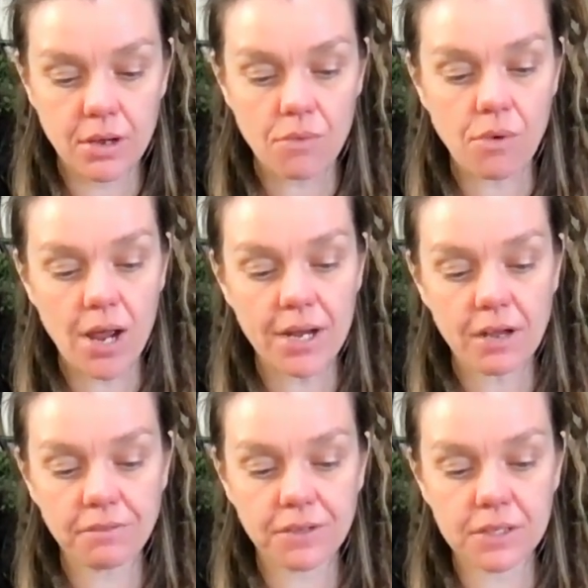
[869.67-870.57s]
write
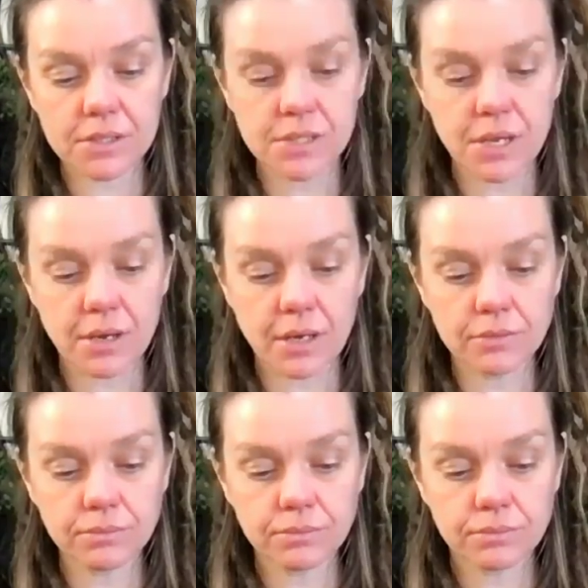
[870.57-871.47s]
our fears
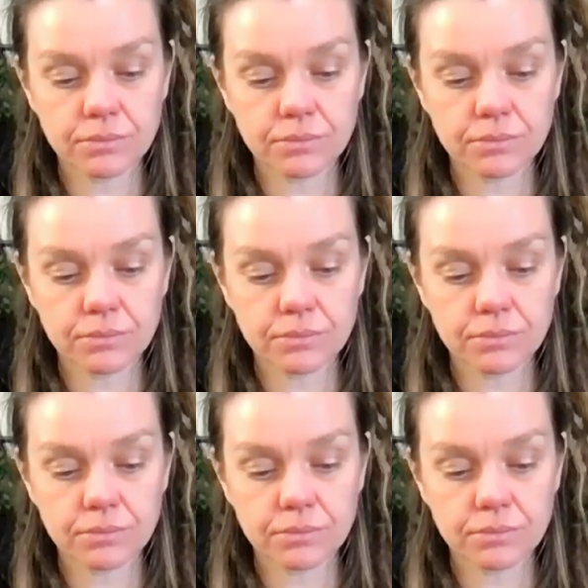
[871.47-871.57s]
down,